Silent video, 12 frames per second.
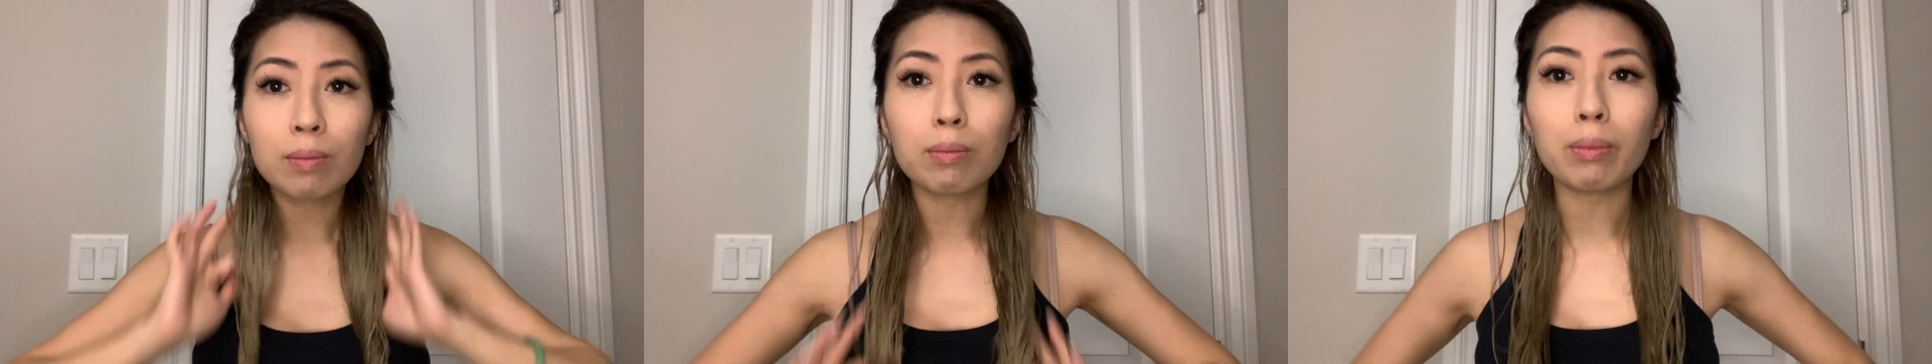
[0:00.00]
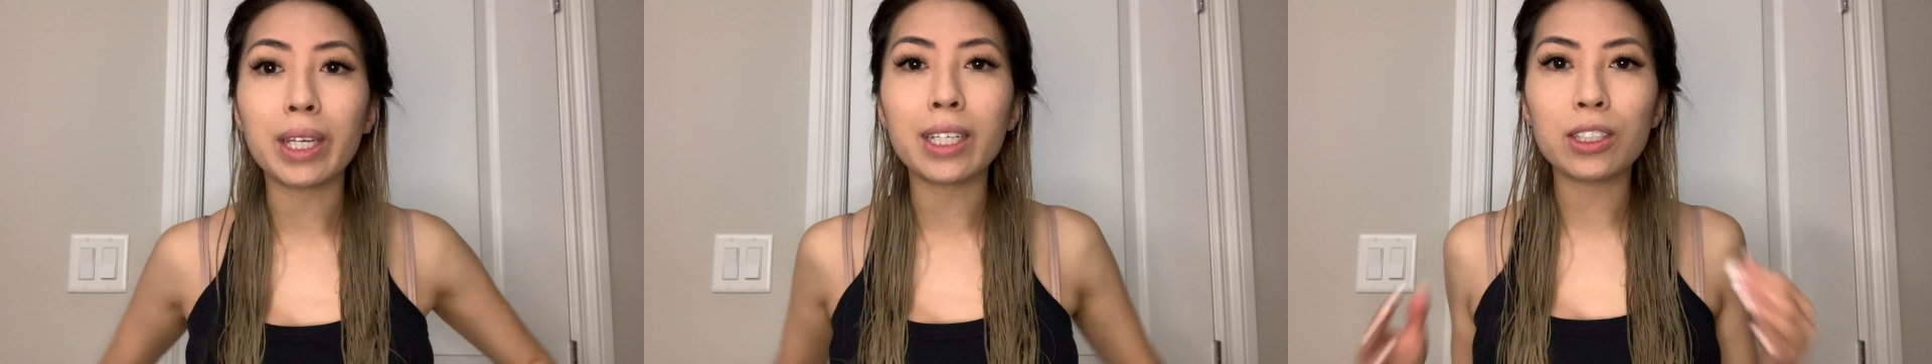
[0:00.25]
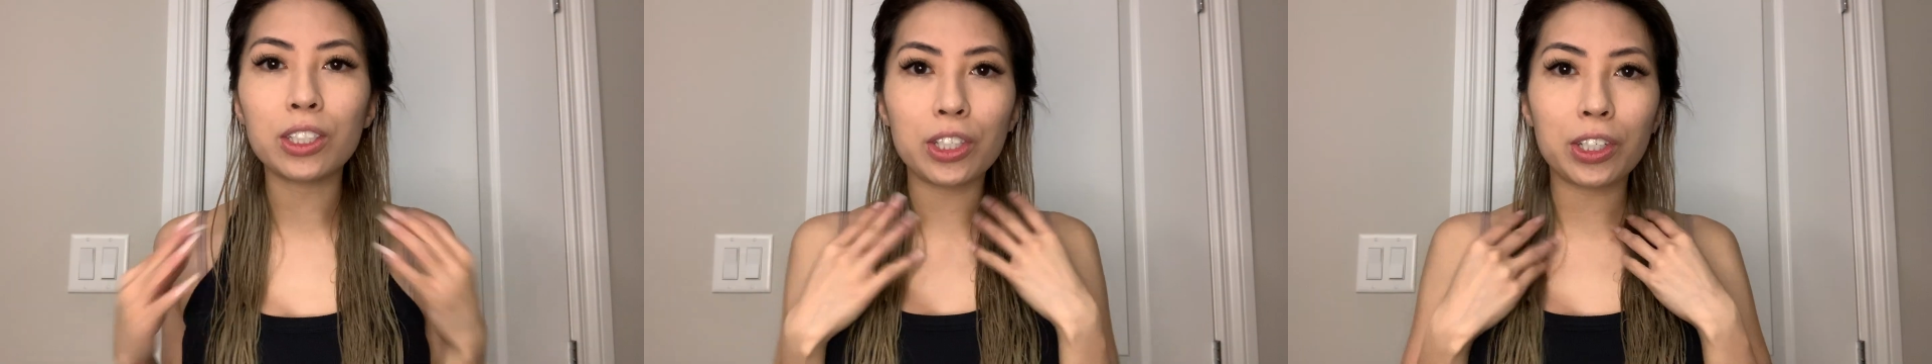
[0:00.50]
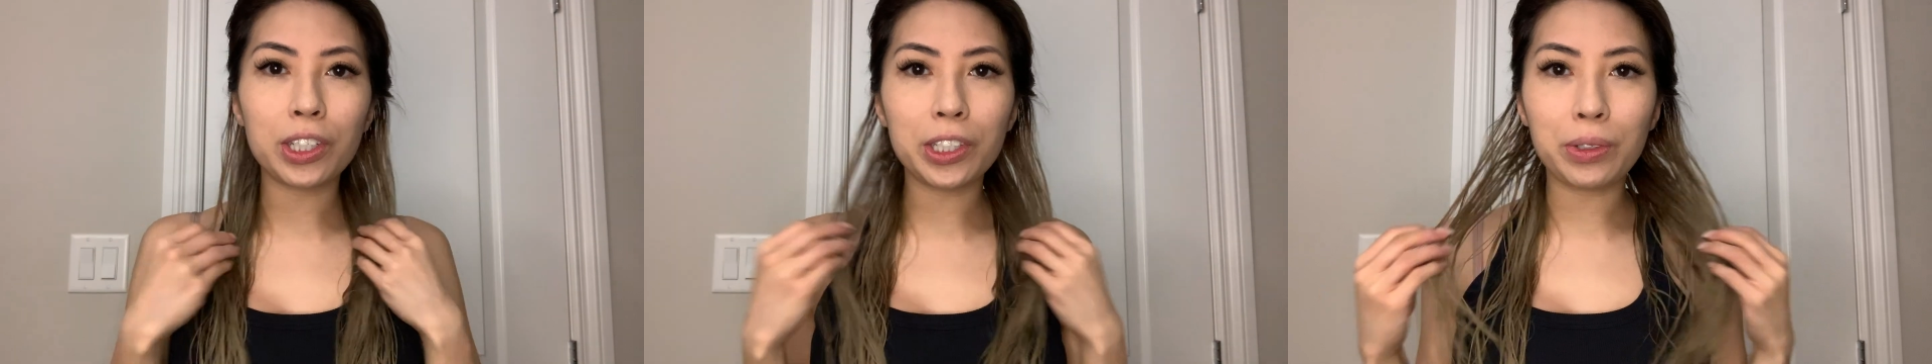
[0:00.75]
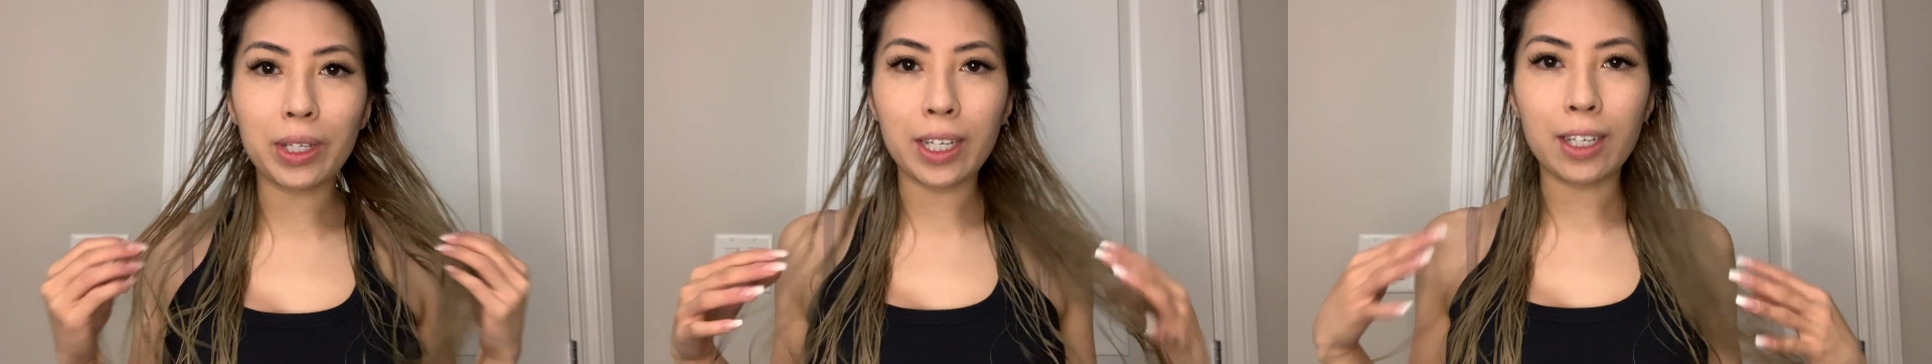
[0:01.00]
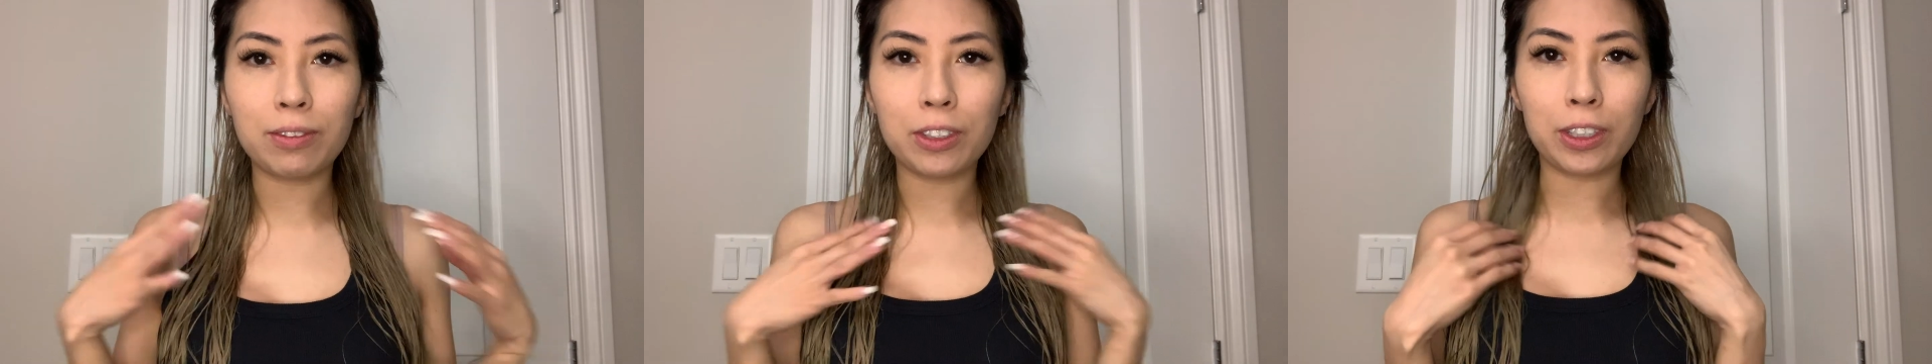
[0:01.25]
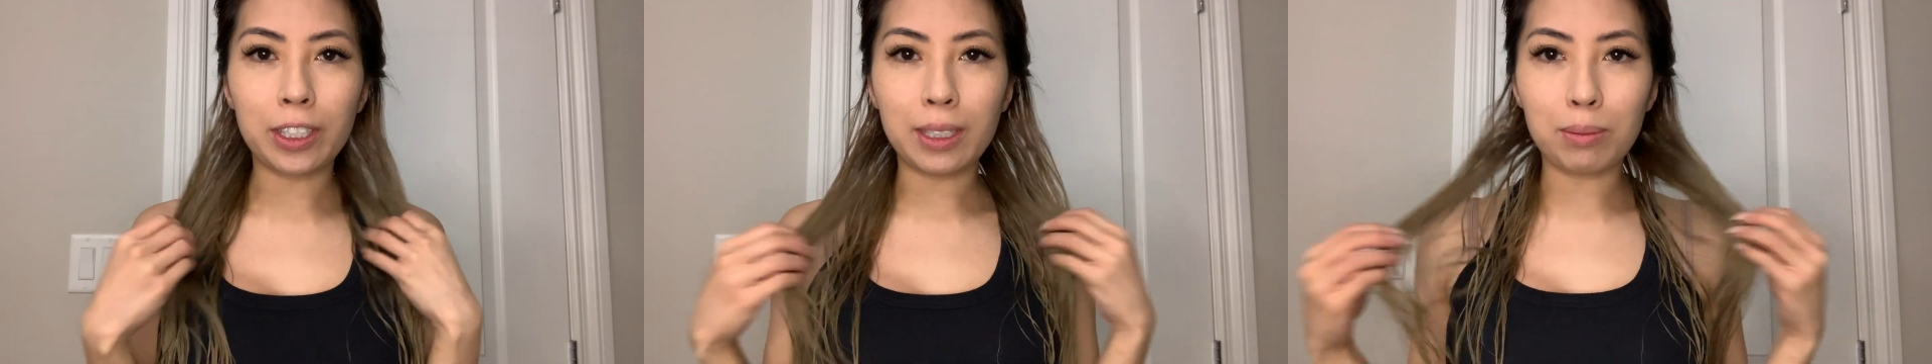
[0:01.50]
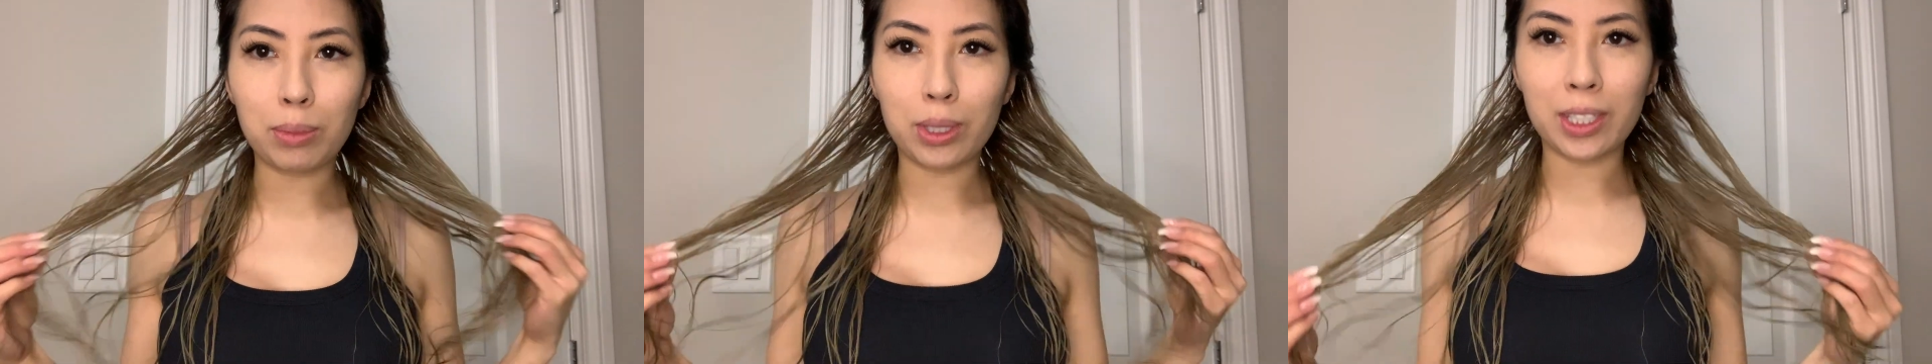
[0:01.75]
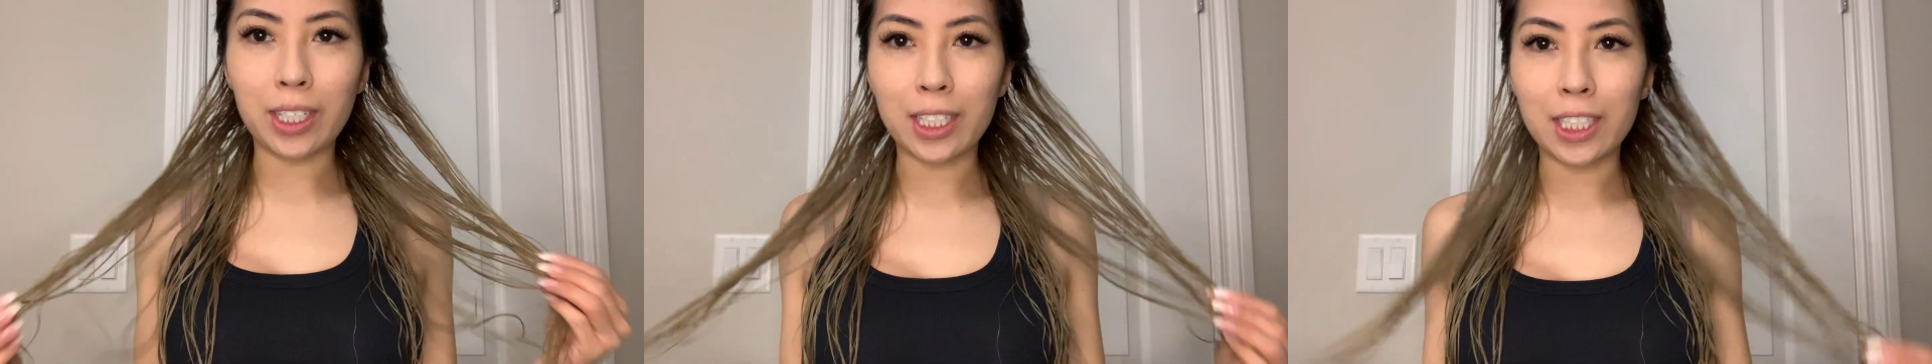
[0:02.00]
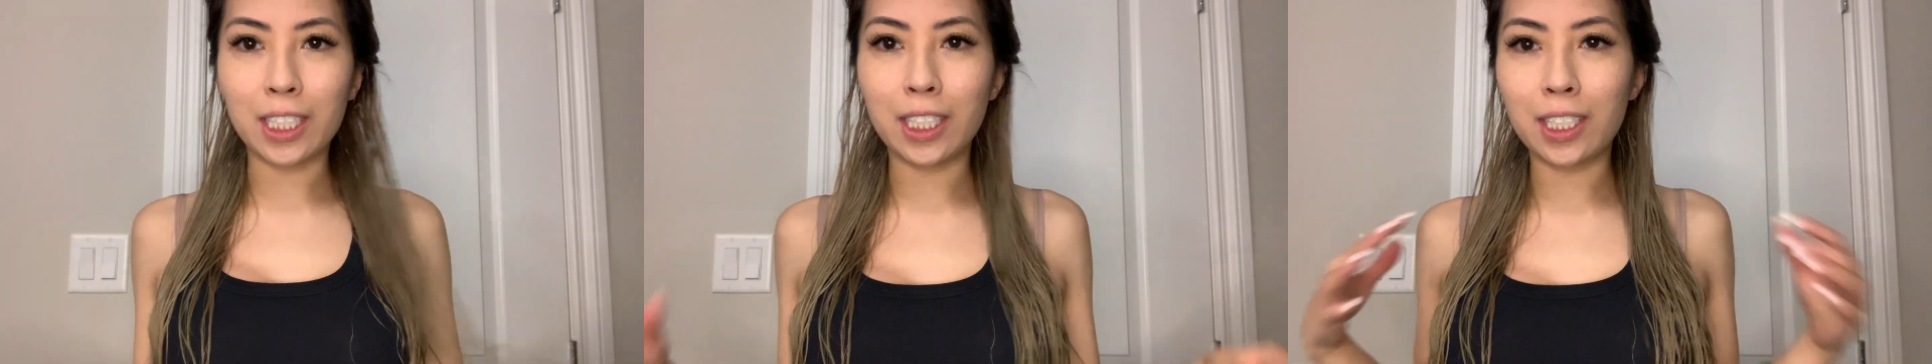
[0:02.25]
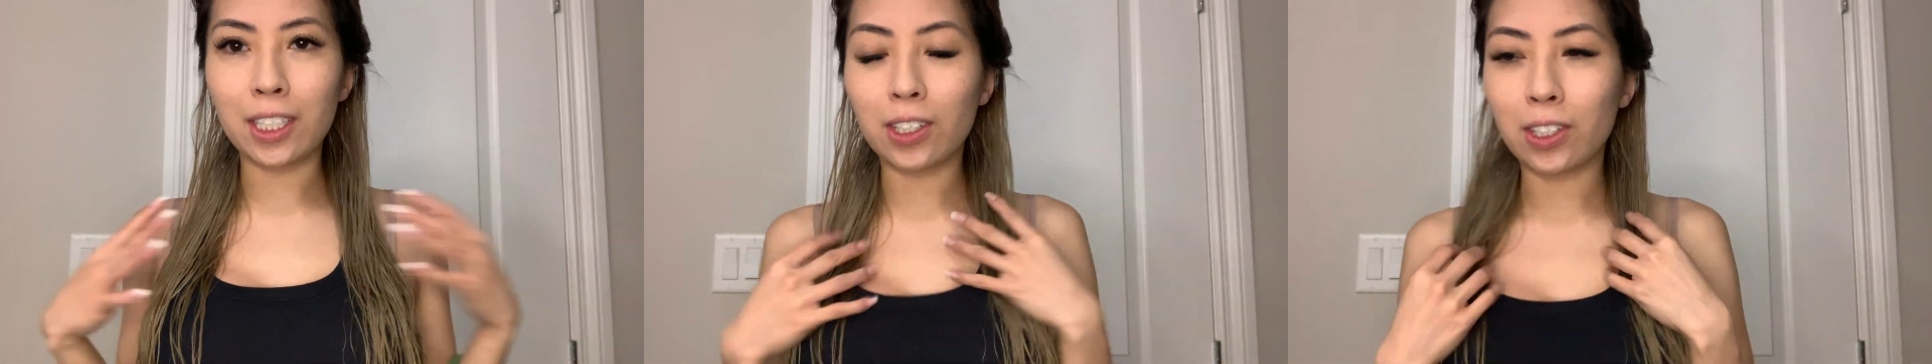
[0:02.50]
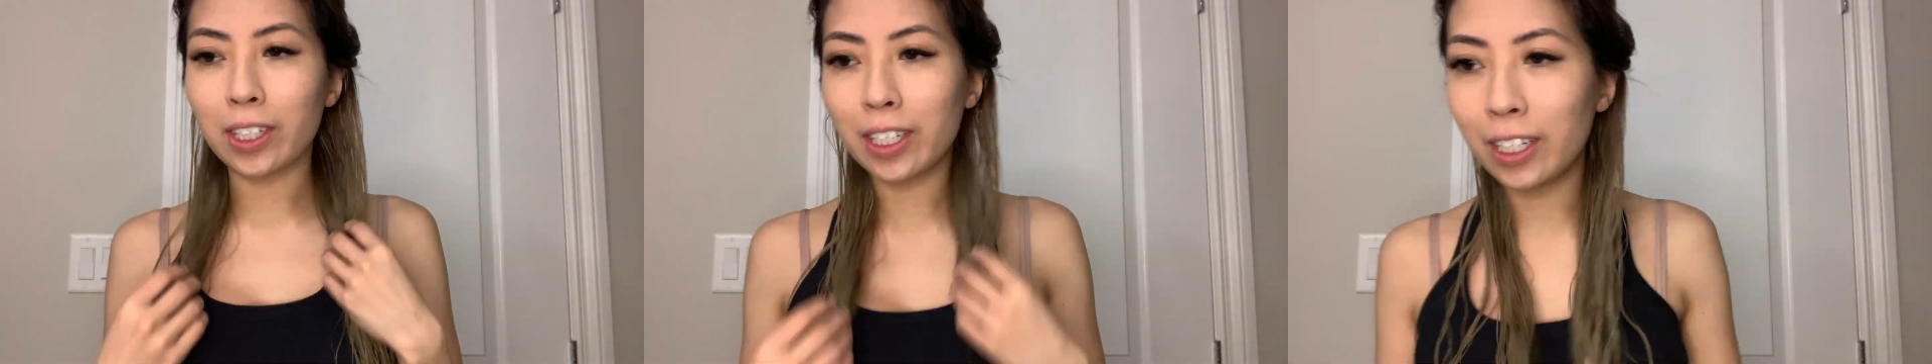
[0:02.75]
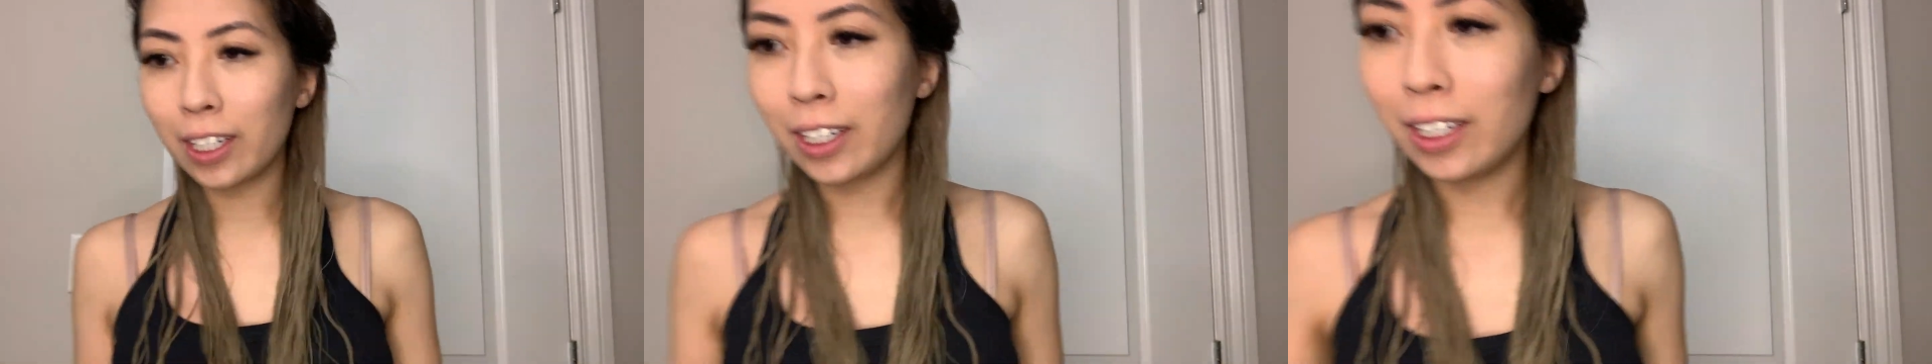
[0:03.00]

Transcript: Make sure you have your heat protectant on.